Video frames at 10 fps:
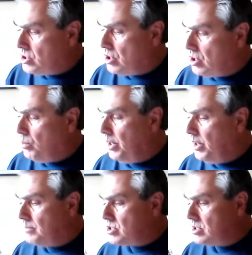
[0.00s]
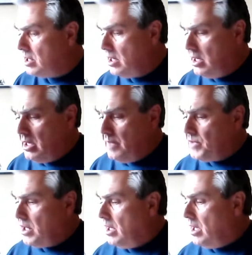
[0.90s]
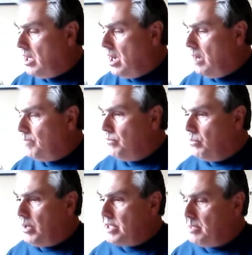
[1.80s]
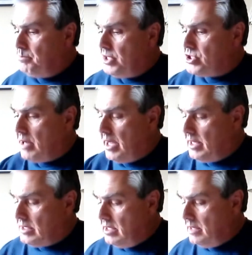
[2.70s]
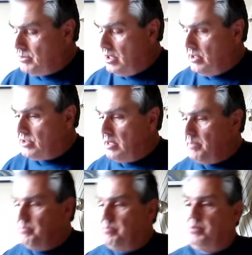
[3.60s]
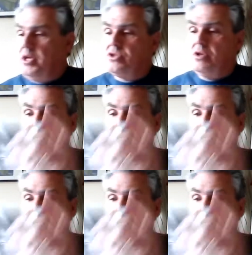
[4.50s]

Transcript: Joe Williams was a pitcher on that team. So here's a picture